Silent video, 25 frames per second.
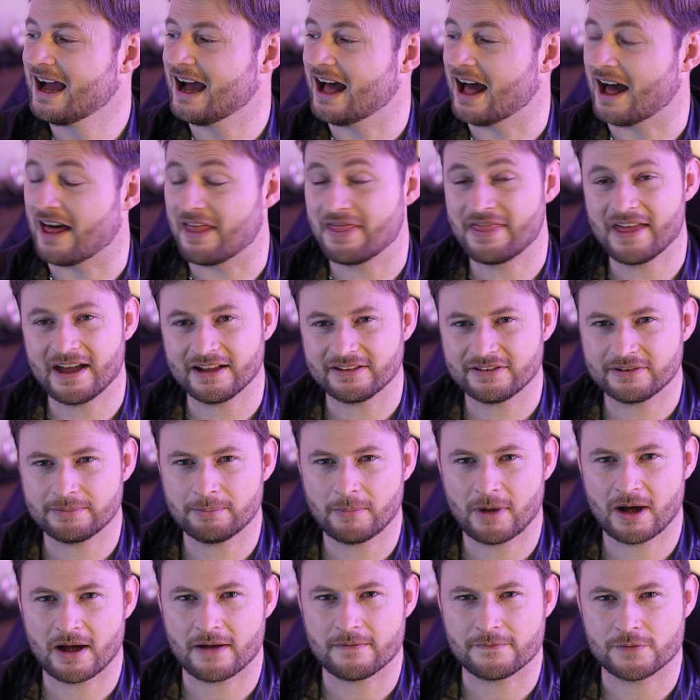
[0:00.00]
Uh, that's
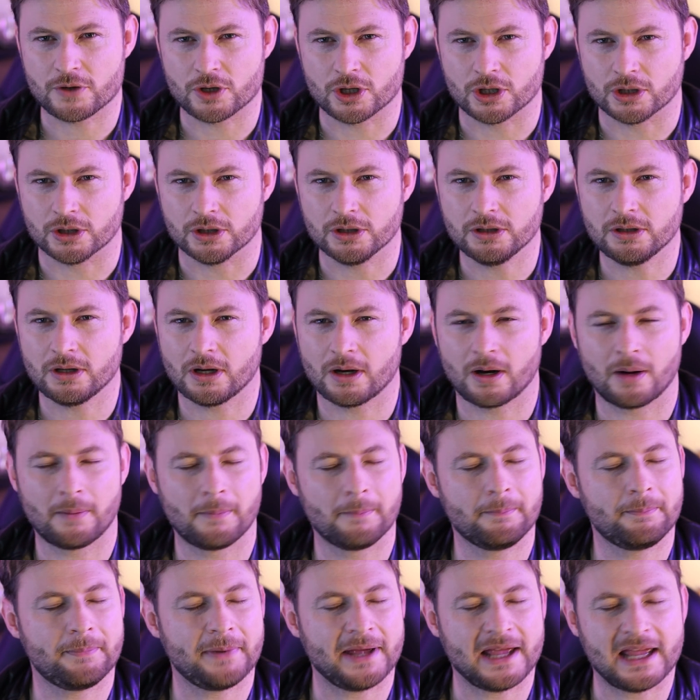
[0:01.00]
my view.
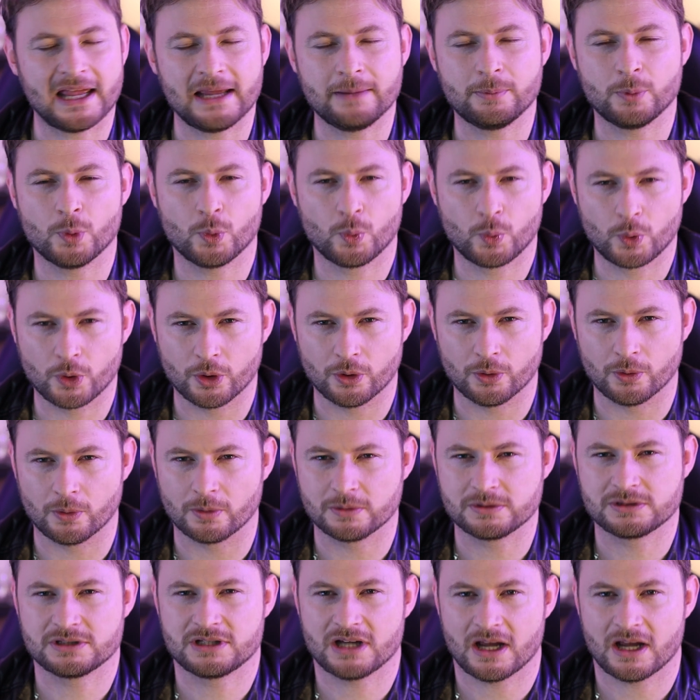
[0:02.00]
People will